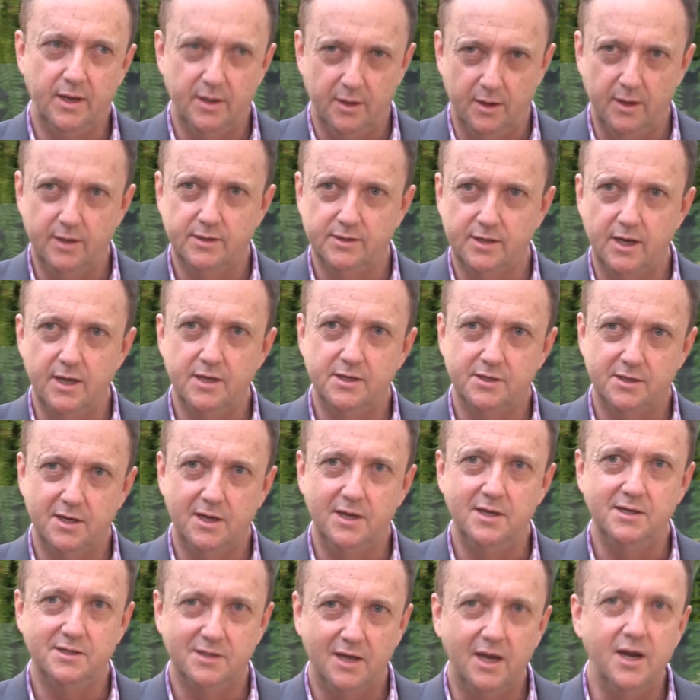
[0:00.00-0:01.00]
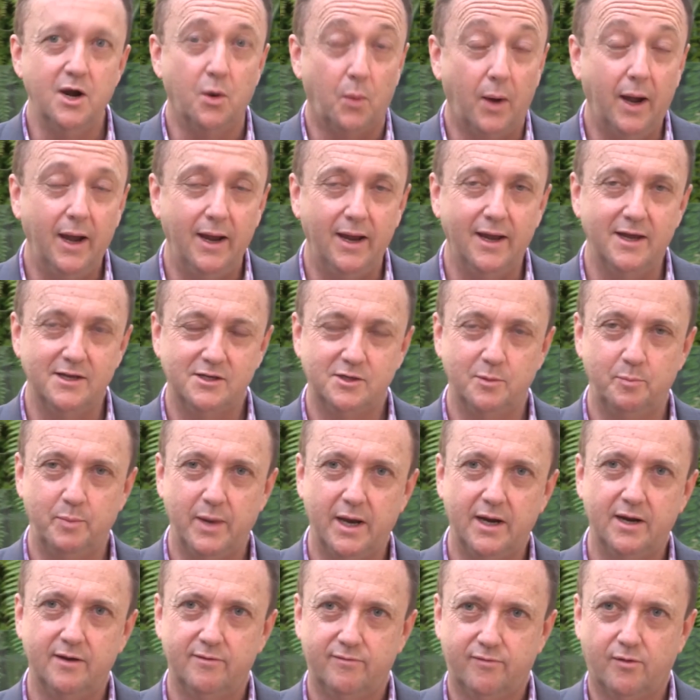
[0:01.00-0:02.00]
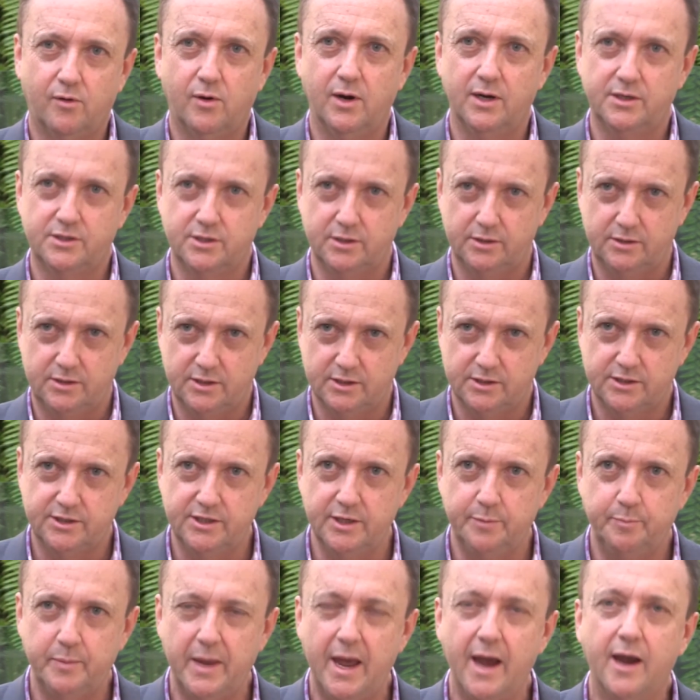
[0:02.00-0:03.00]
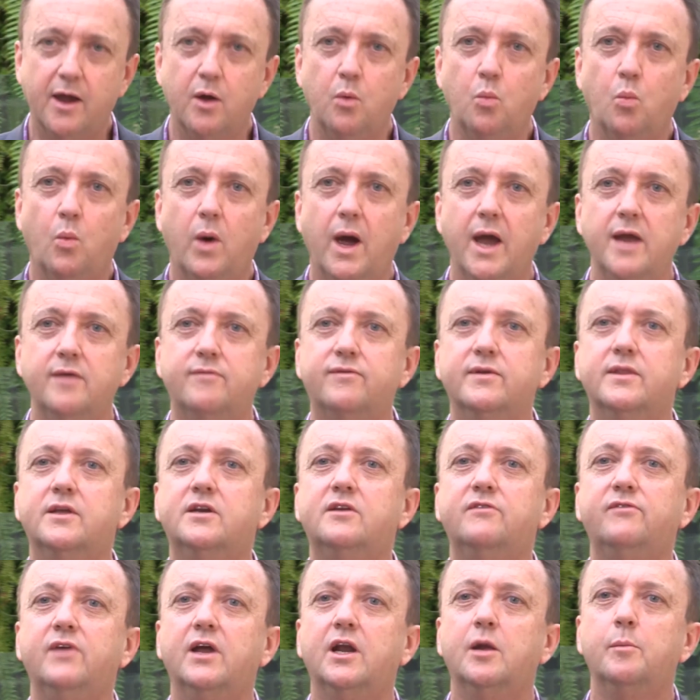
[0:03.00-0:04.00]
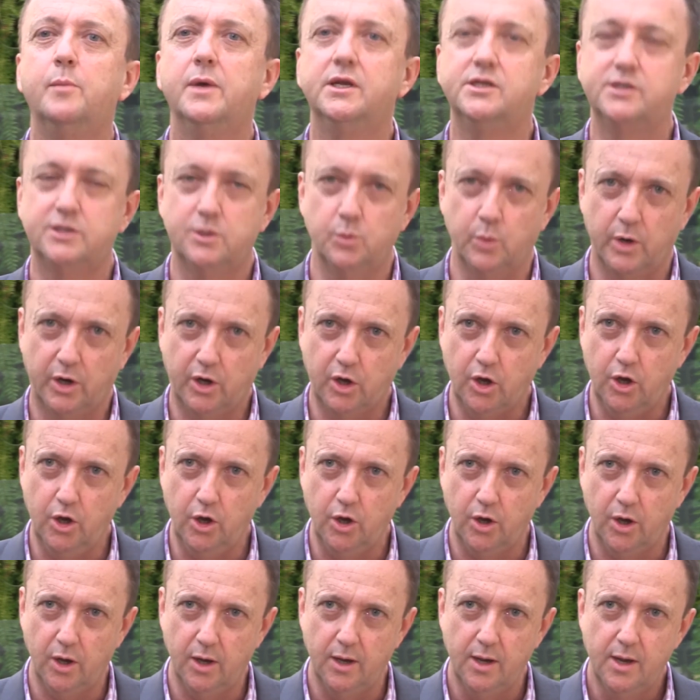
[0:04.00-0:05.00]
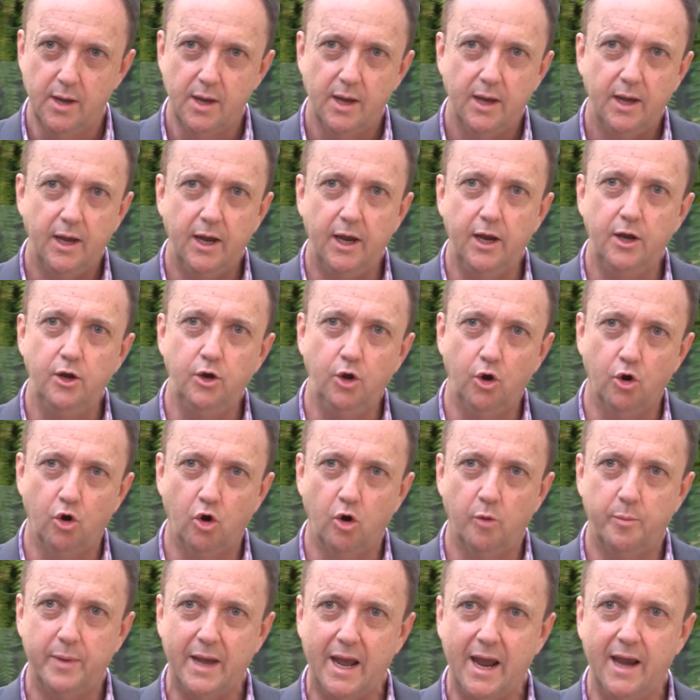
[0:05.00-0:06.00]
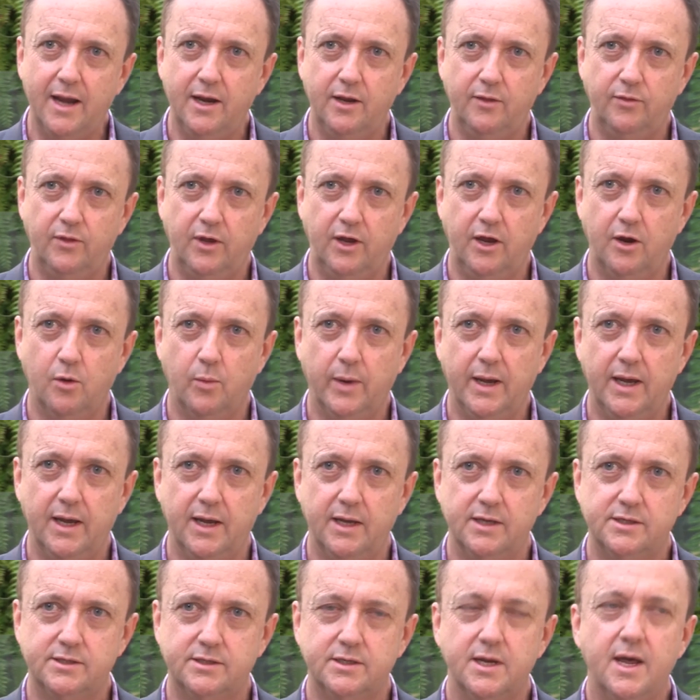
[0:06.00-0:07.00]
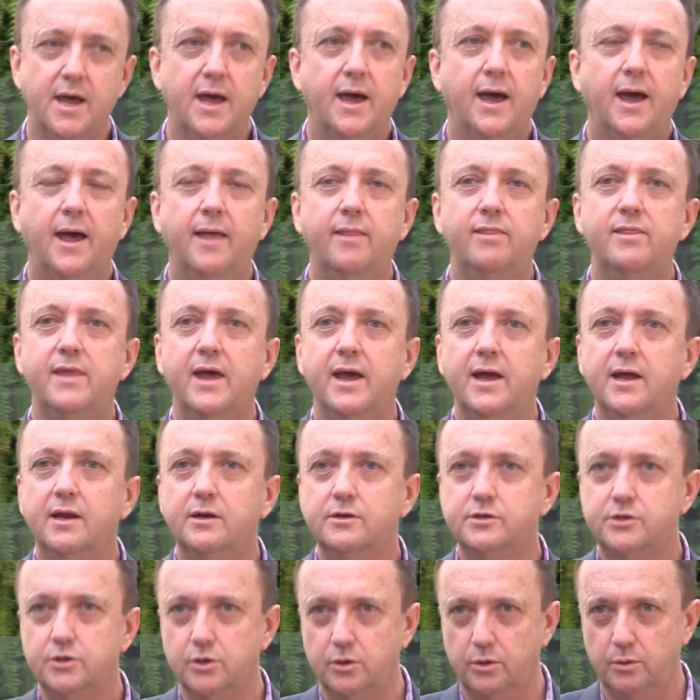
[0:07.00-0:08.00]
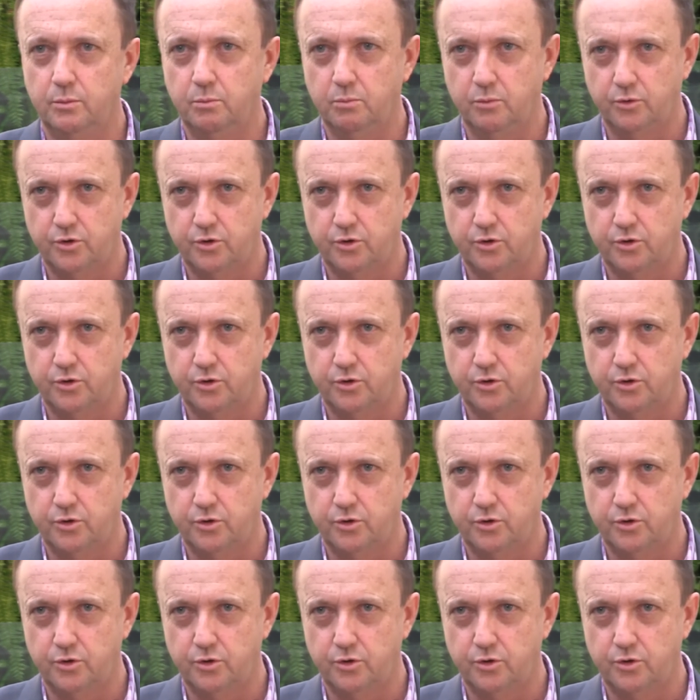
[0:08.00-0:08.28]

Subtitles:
in a way, is it better for it to just sit back and wait for the developments to occur in Europe and in the US, and then to,